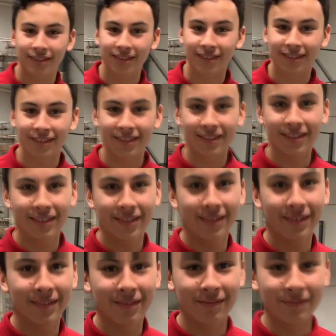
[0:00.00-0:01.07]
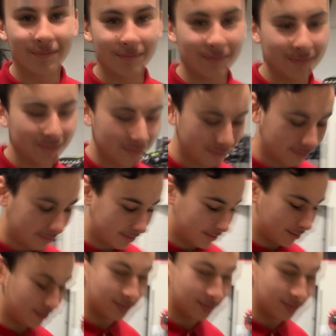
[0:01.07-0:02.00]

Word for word: Lucas, you got Taco Bell. Are you happy?